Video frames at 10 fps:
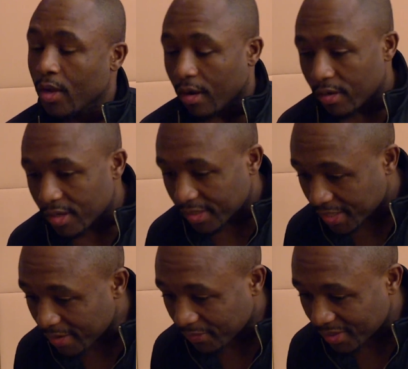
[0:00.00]
Oh yeah,
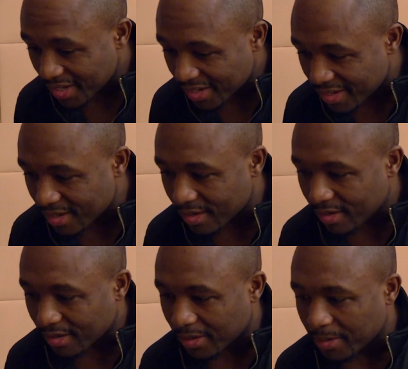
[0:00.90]
definitely it
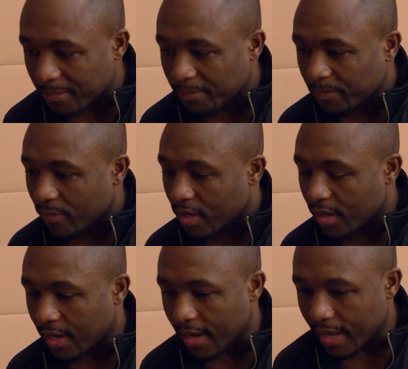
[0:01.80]
did. Um,
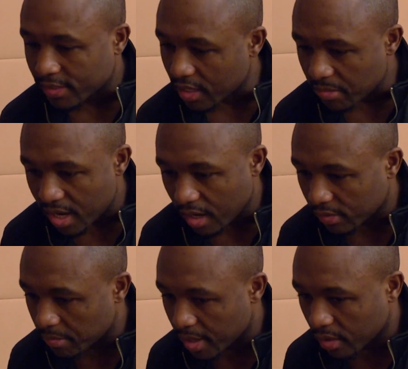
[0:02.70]
and I, I, take my head
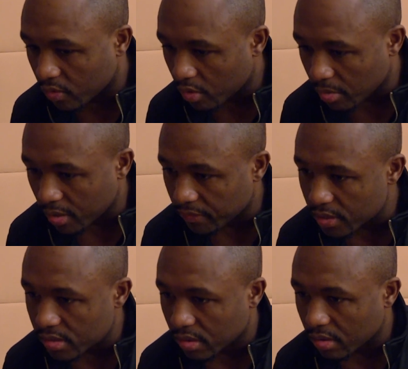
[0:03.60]
out to Matt Korobov.
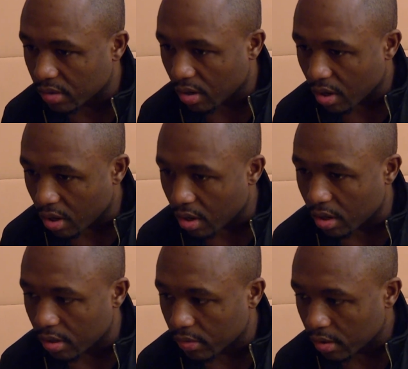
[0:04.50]
He's a
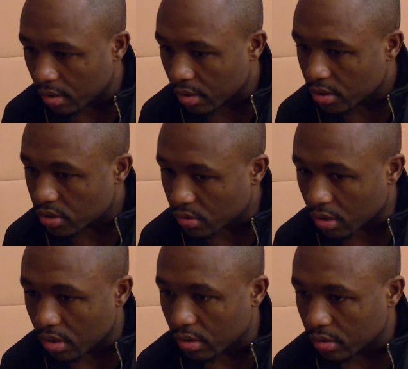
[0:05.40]
hard,
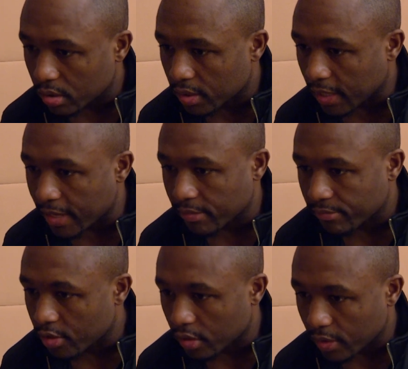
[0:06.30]
strong, like
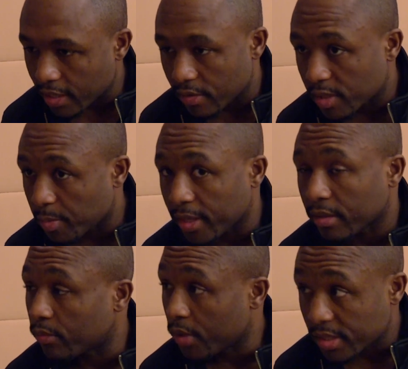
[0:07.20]
you know, like you
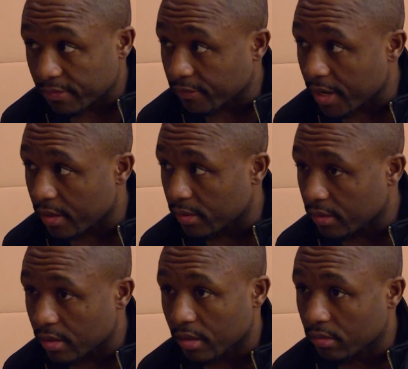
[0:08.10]
expected a Russian fighter.
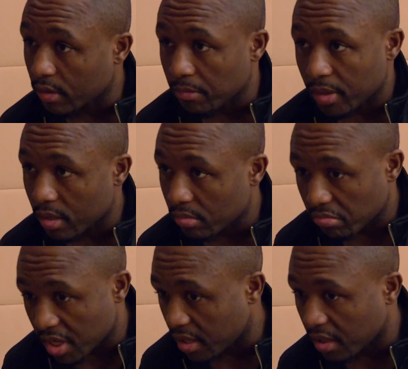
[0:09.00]
You know, I mean,
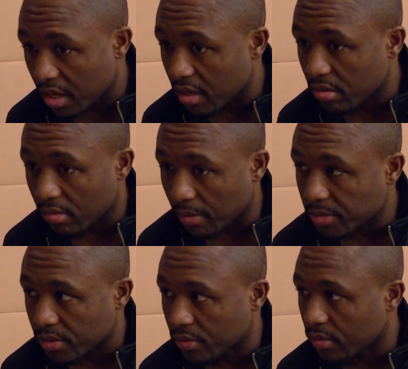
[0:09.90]
dedicated. I'm
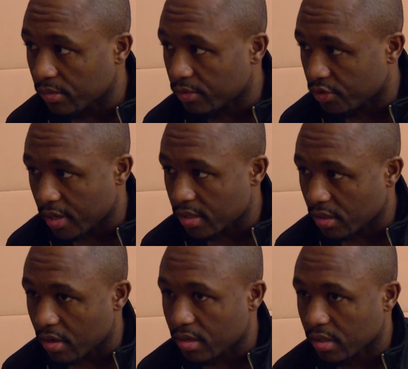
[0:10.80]
sure drains
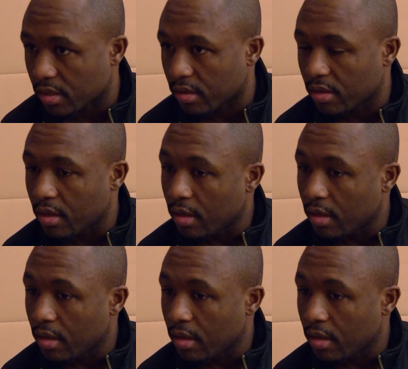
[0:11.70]
hard as hell.